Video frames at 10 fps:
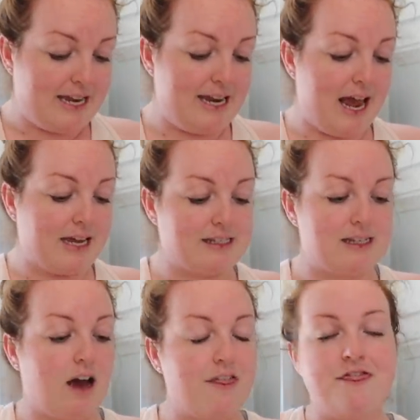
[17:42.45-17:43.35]

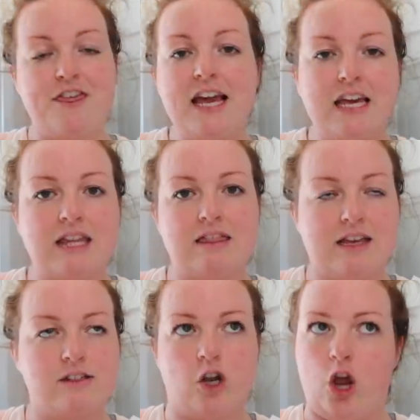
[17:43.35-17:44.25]
Next, I think
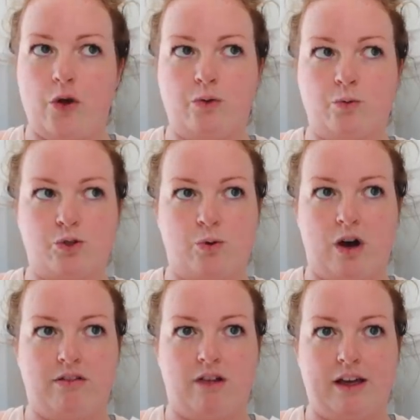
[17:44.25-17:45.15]
this alone was
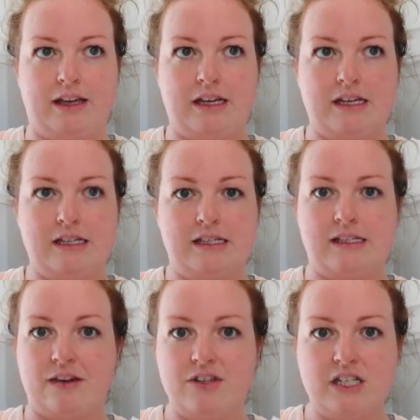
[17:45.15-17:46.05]
worth like
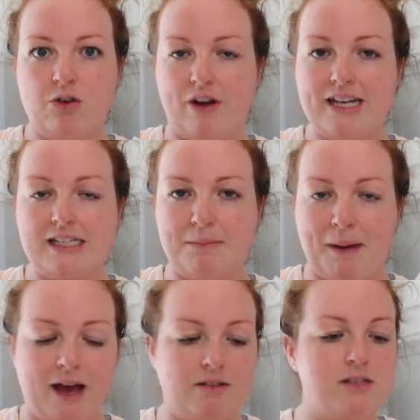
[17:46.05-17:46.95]
70 or 80
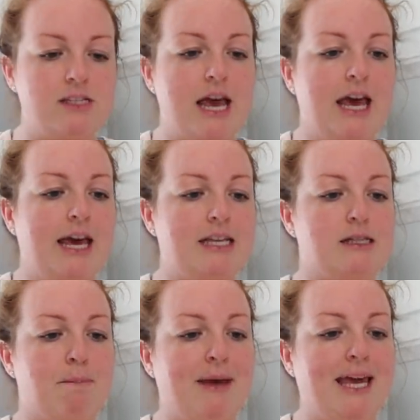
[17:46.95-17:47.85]
pounds.
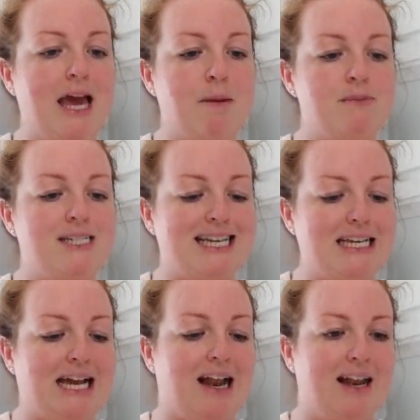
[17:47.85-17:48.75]
Is the
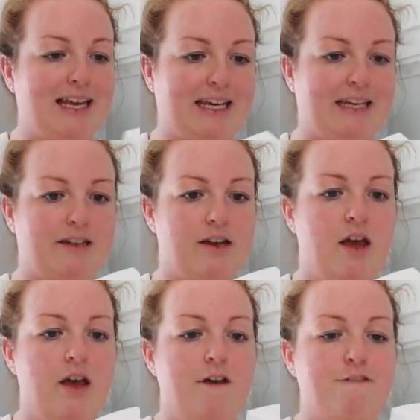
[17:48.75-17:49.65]
PMD
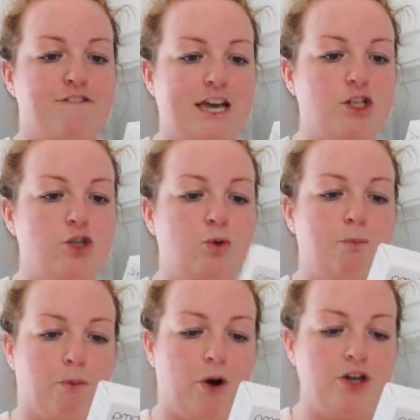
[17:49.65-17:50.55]
Clean facial
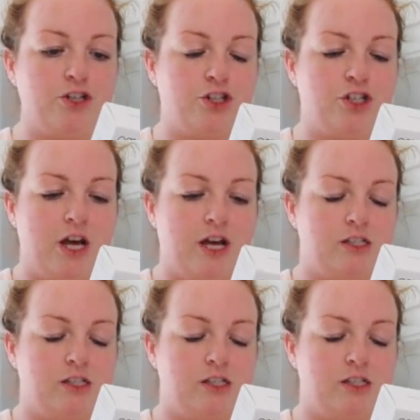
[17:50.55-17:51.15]
brush.